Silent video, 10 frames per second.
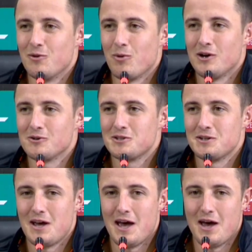in the world.
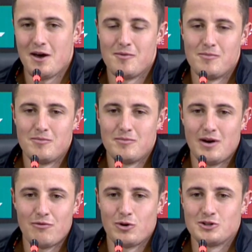
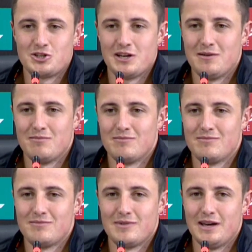I've watched
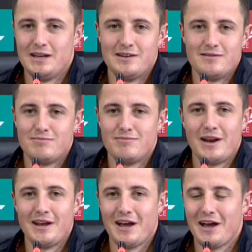him in
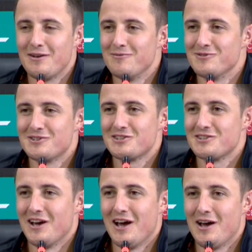many
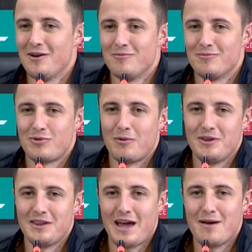games.
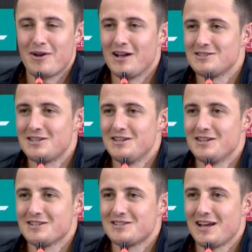Probably the game against
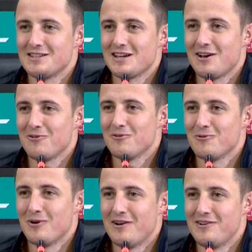India stands out,
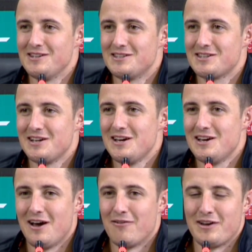where he's,
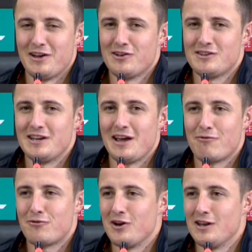I think, did he get
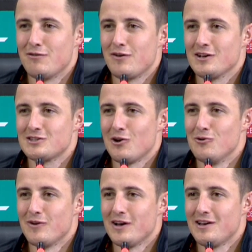three in the first
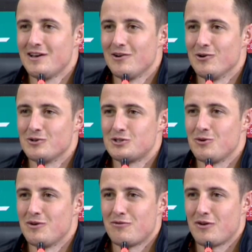over or
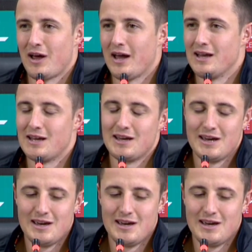two in the first? Like,